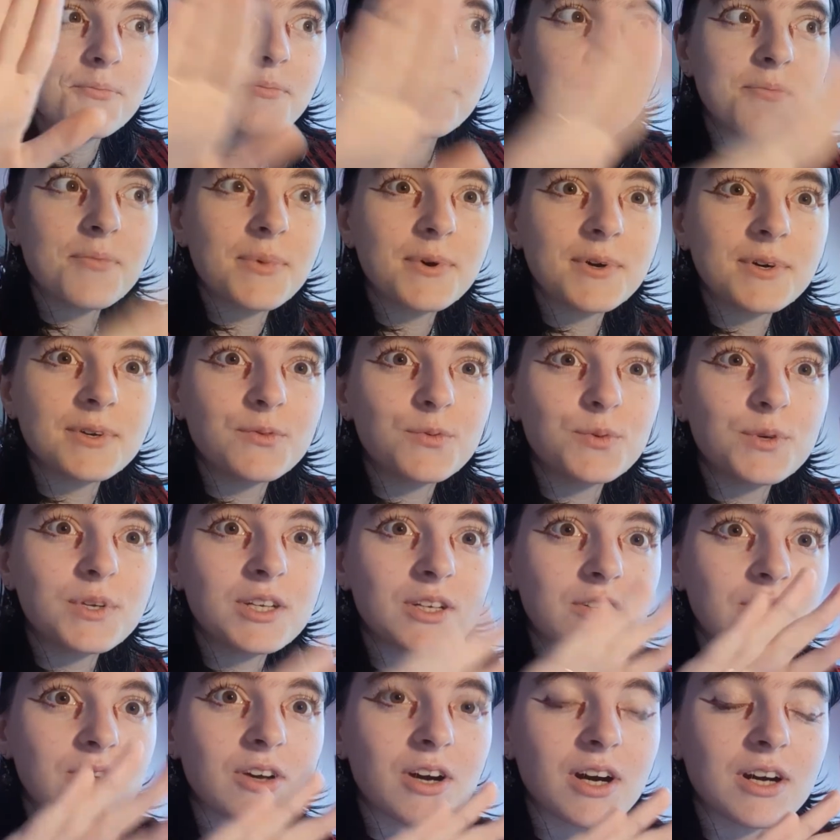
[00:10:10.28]
but we
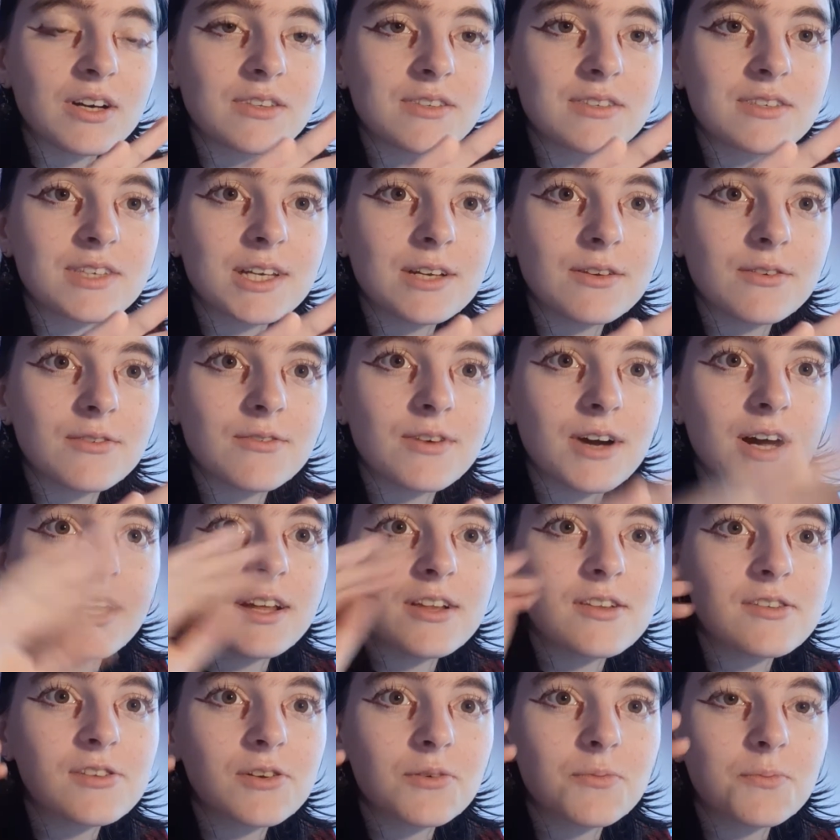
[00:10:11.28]
don't know how to say it
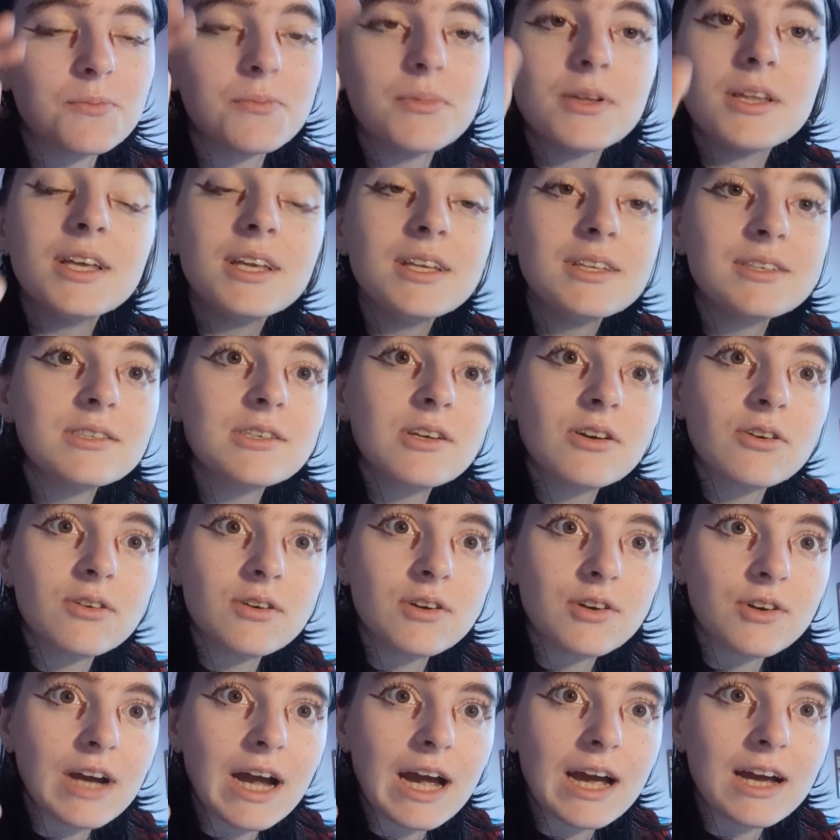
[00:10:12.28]
right, so please don't
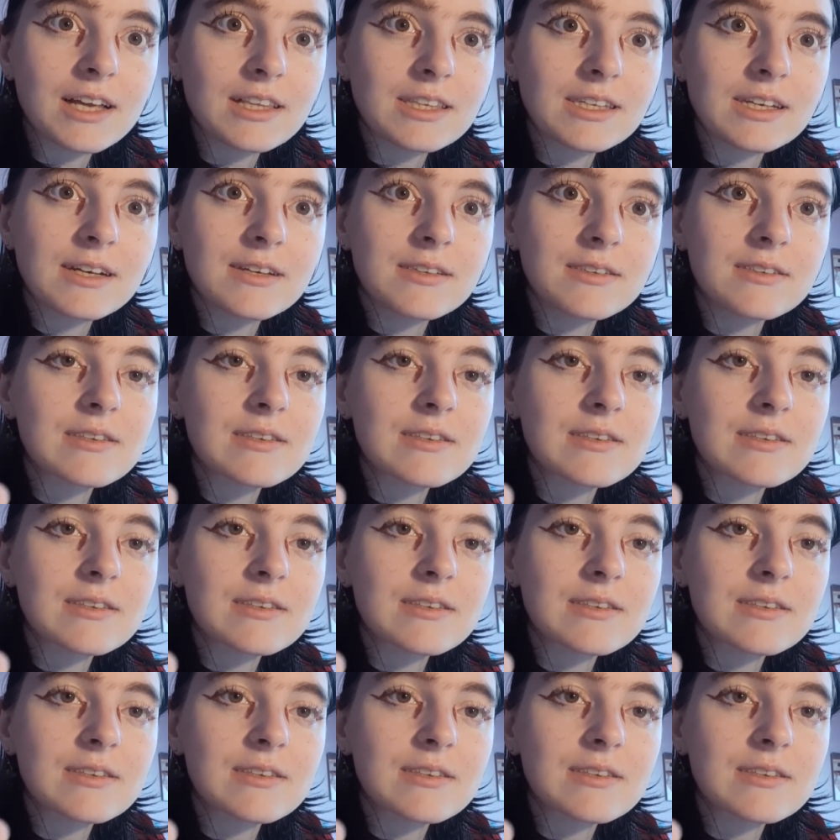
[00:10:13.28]
correct us.